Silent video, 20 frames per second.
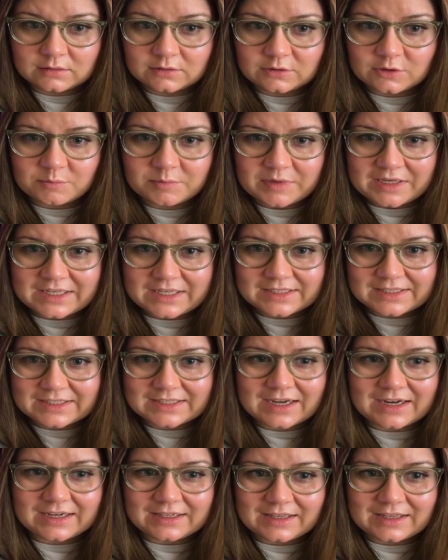Don't be
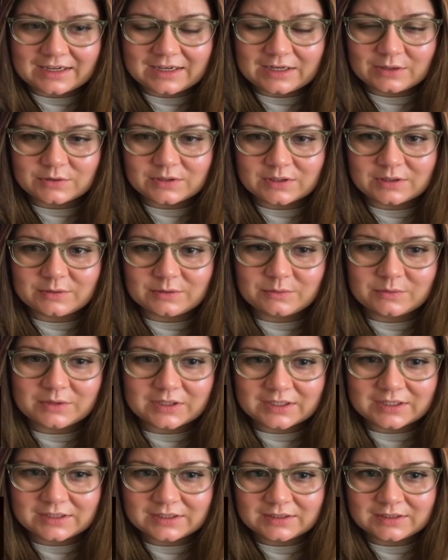inside the house,
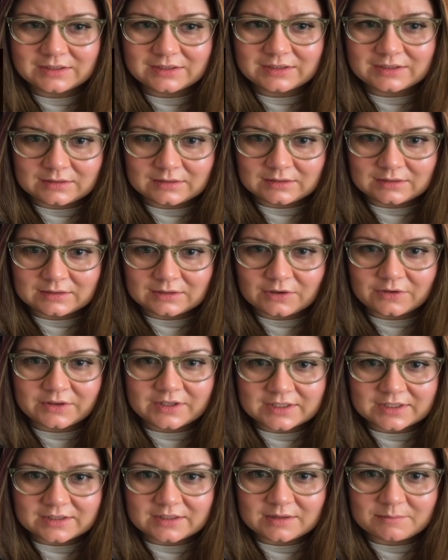Luke. No,
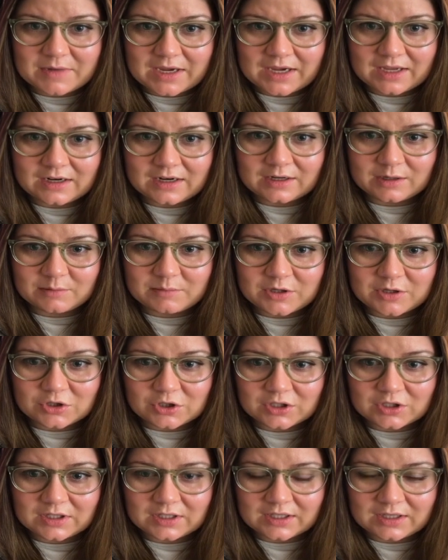this is a man on a
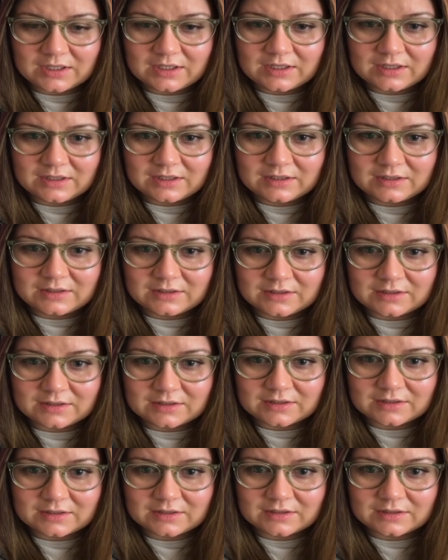mission. He
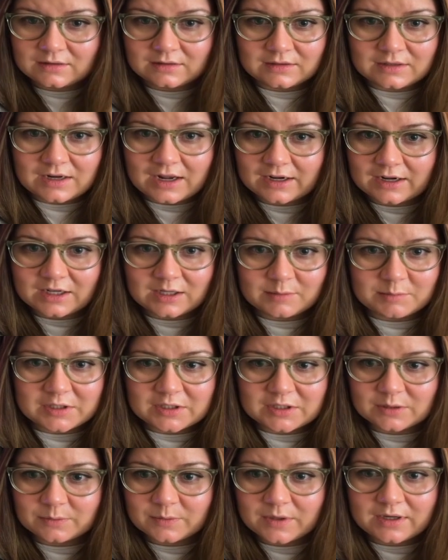is not gonna be
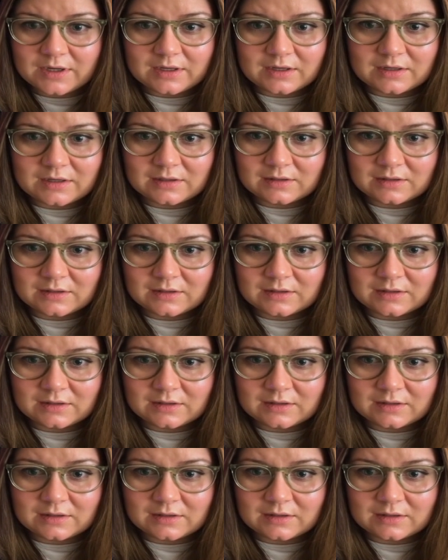swayed.